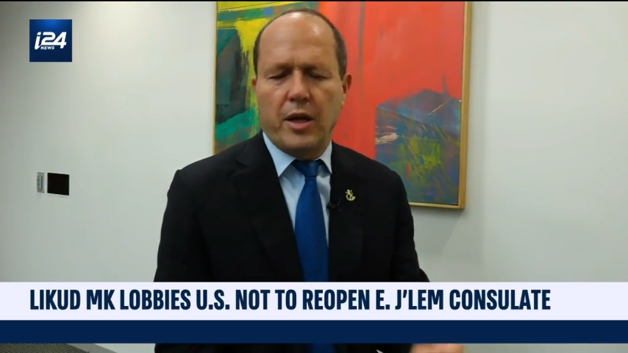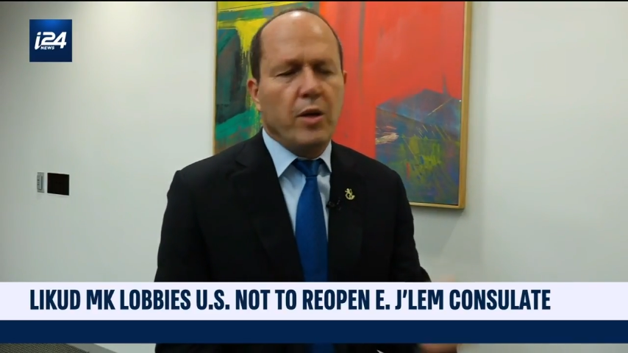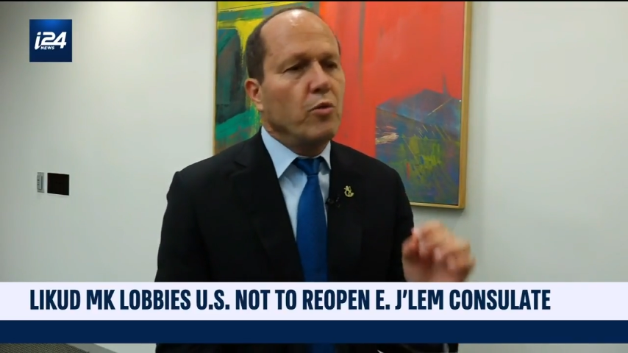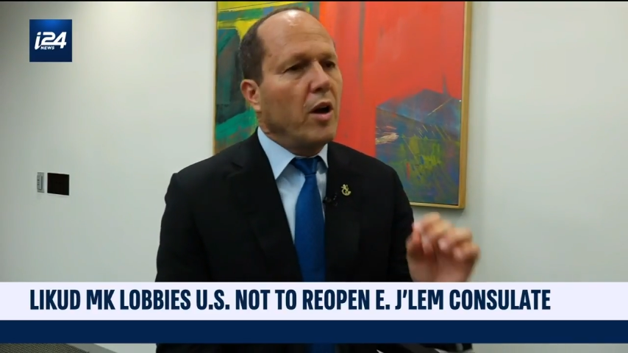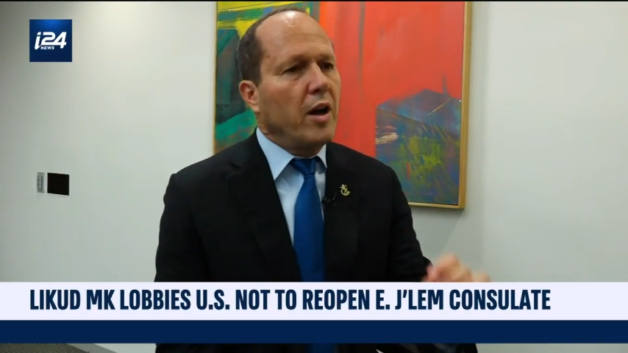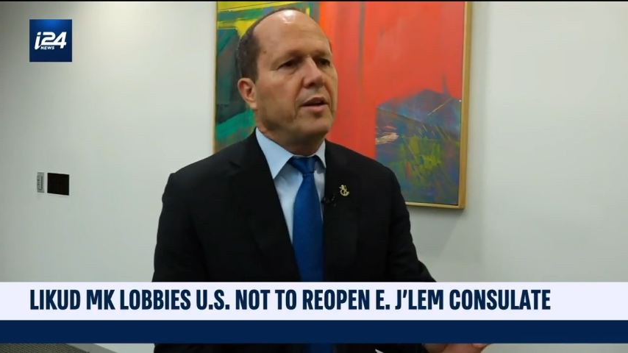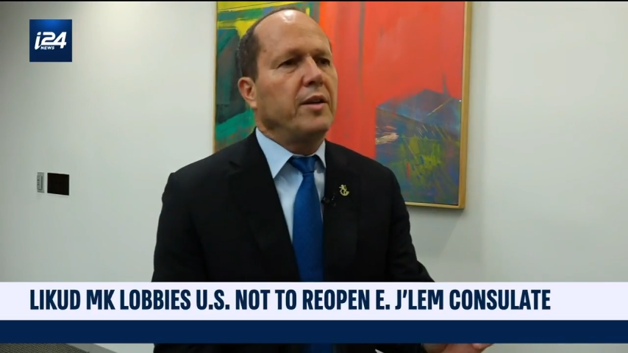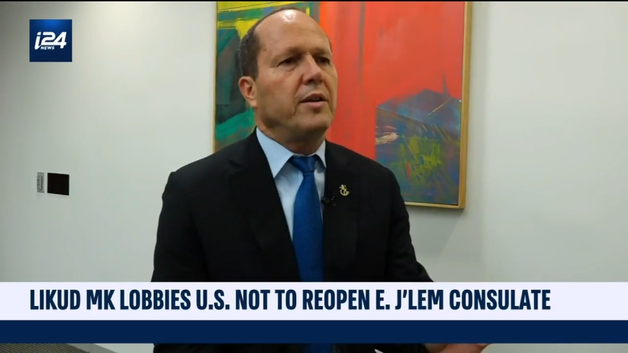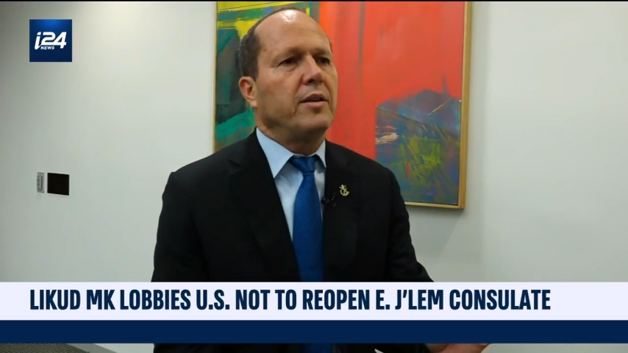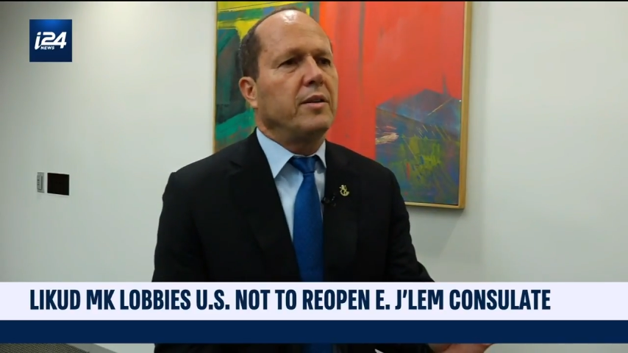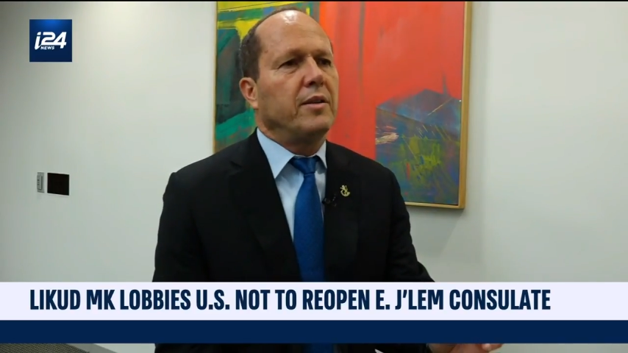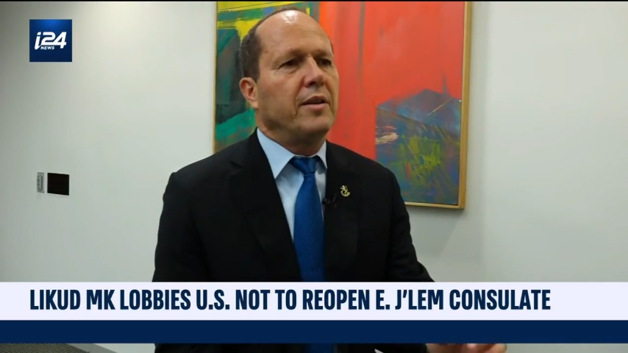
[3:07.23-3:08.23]
Iran
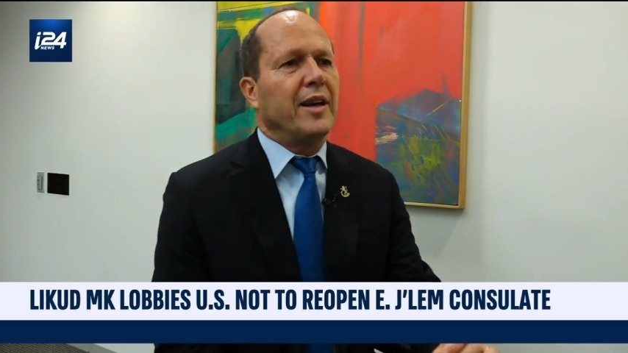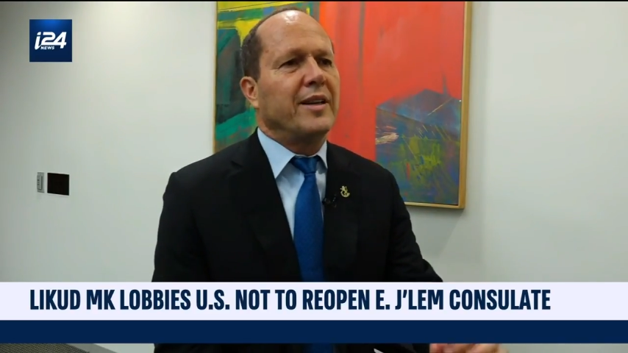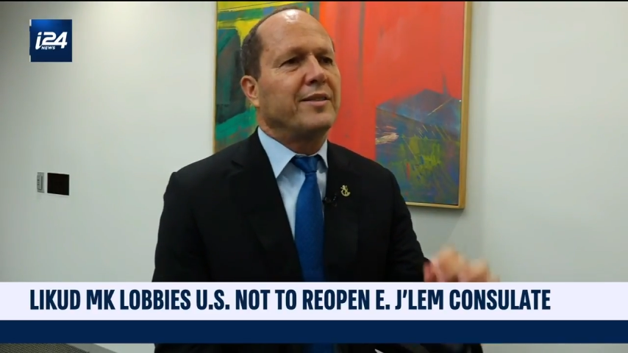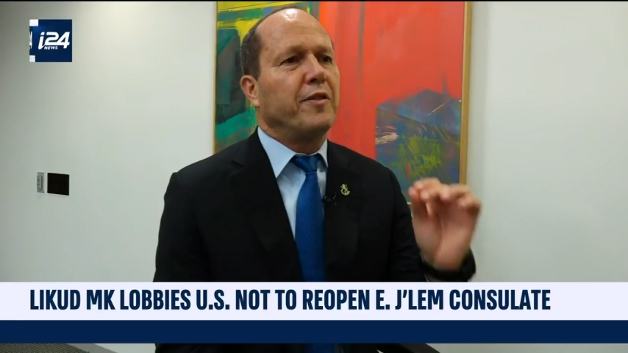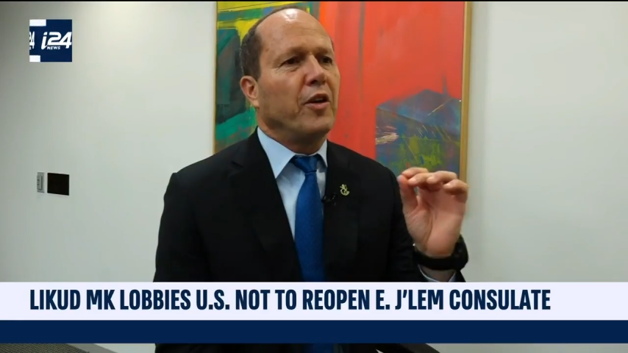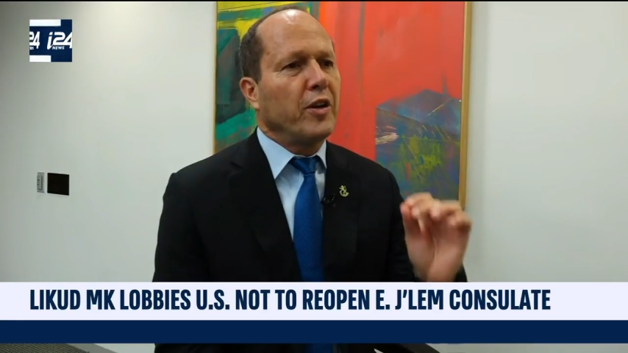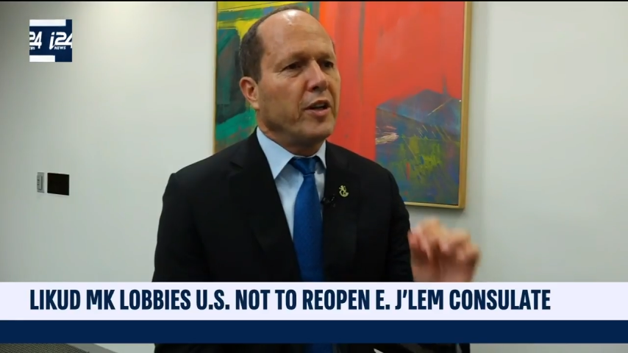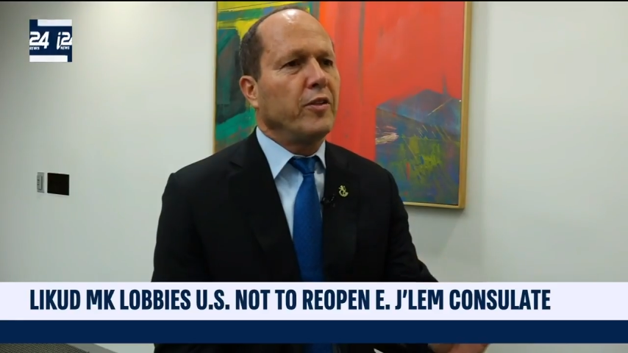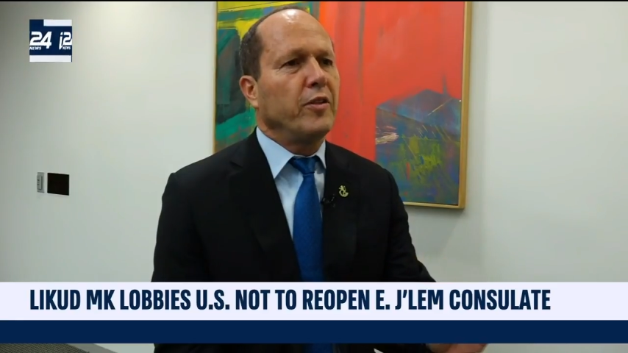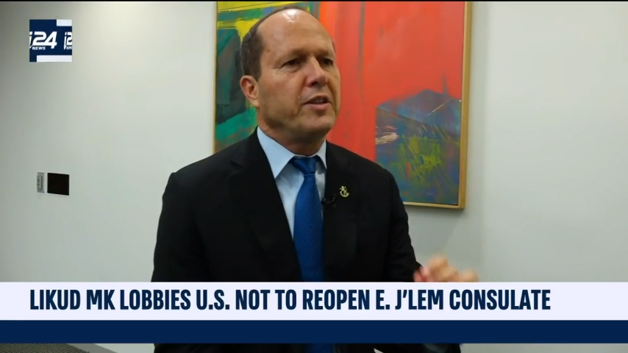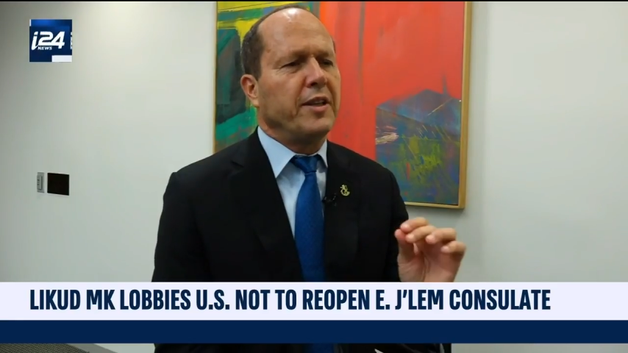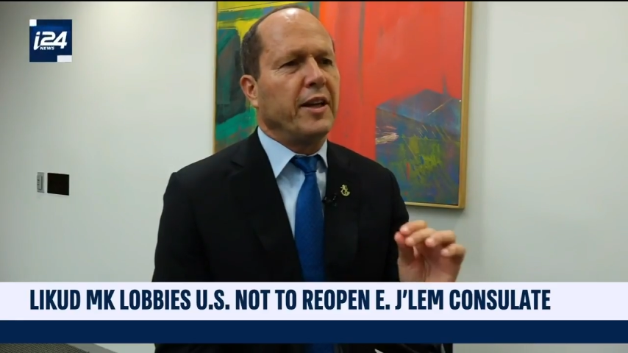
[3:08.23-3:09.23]
has very
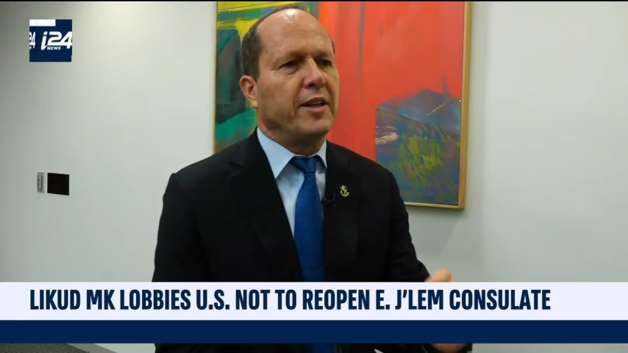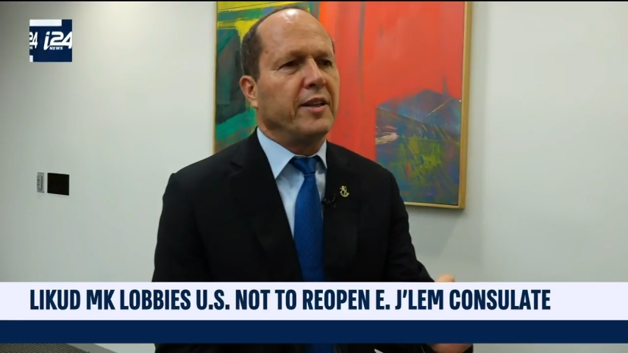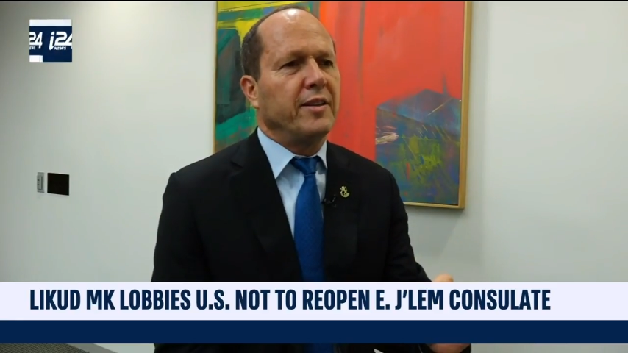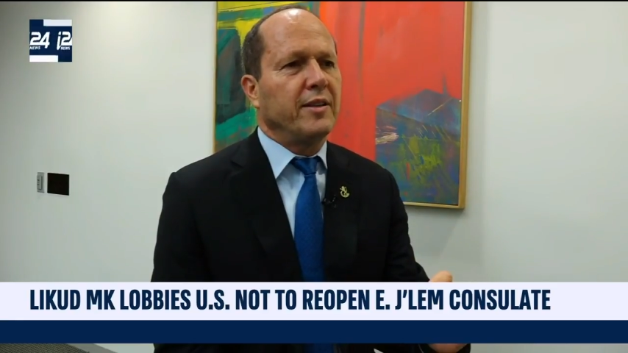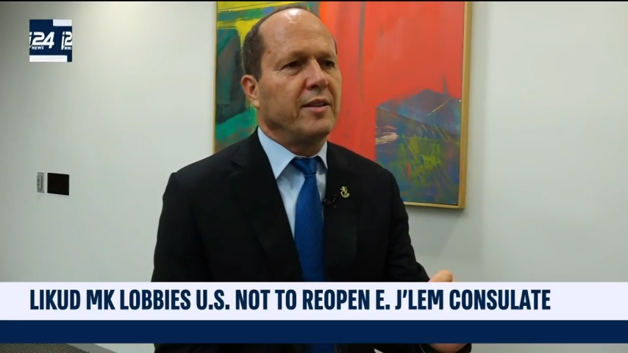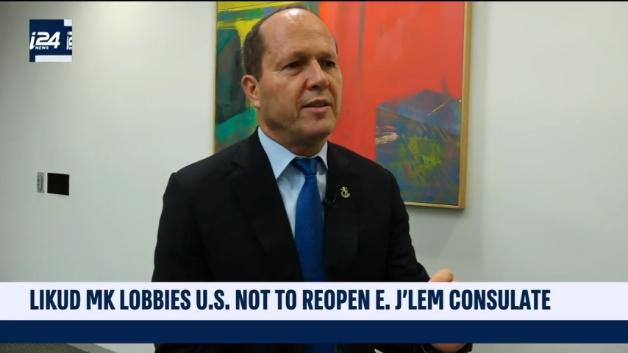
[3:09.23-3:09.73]
clearly stated